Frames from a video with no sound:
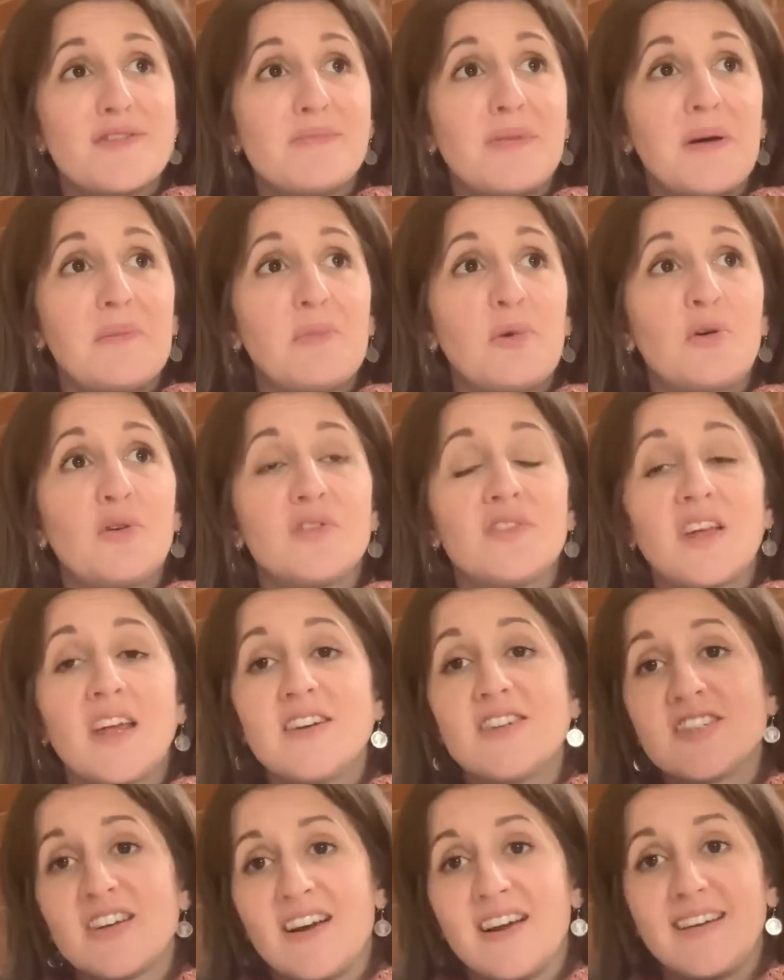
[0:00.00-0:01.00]
a bit more
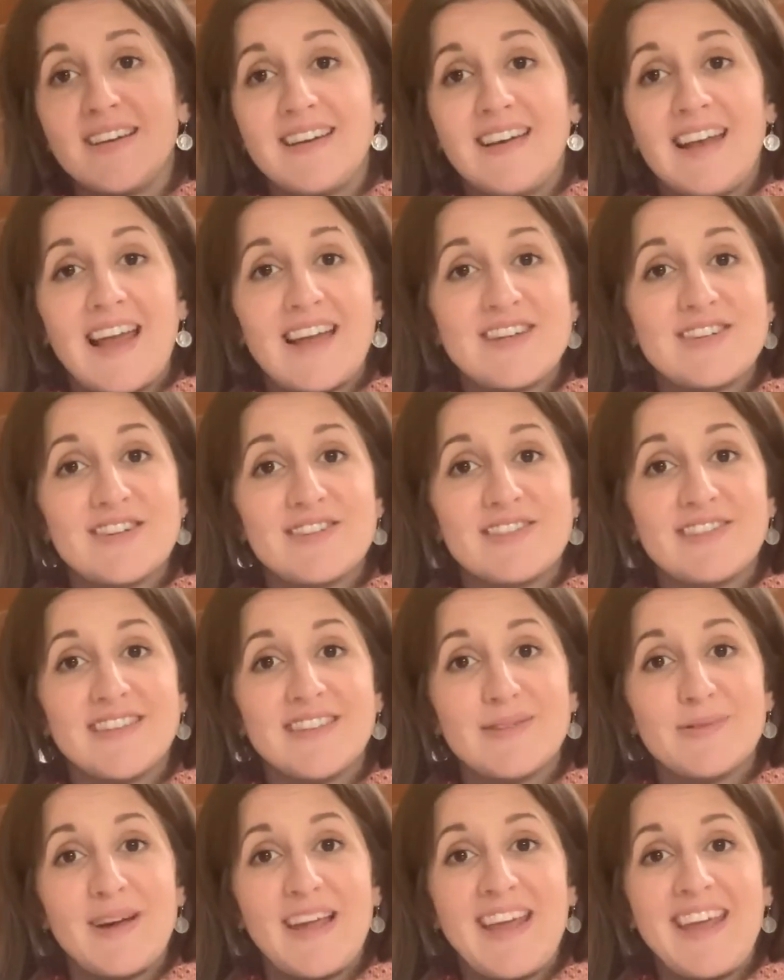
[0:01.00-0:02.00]
sunshine later in
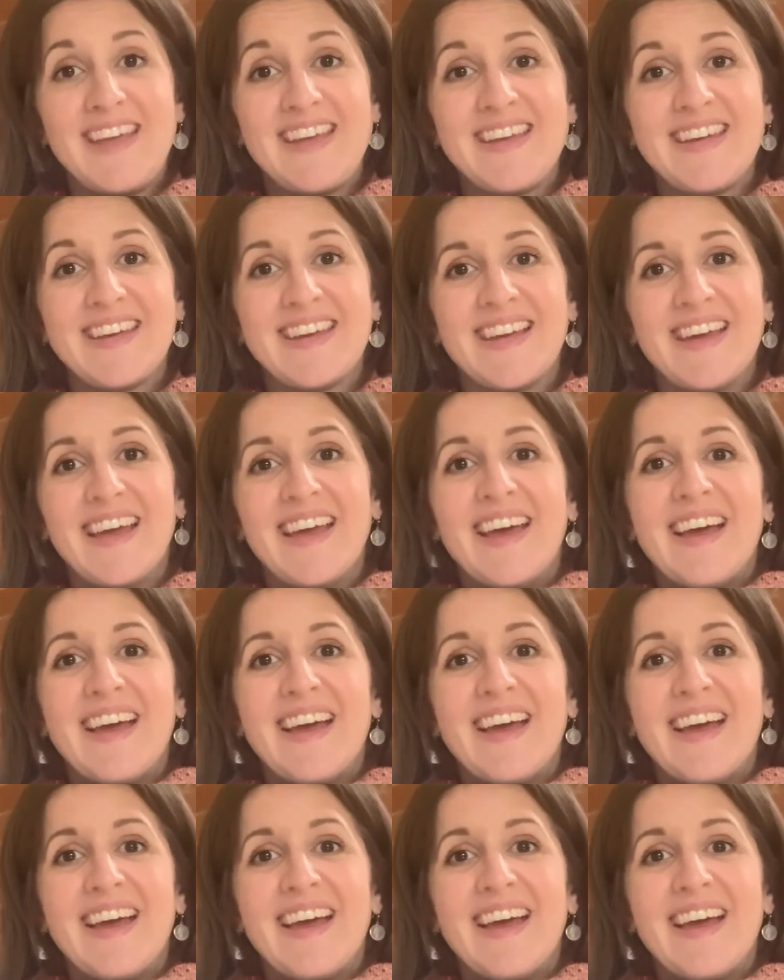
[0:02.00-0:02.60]
the week.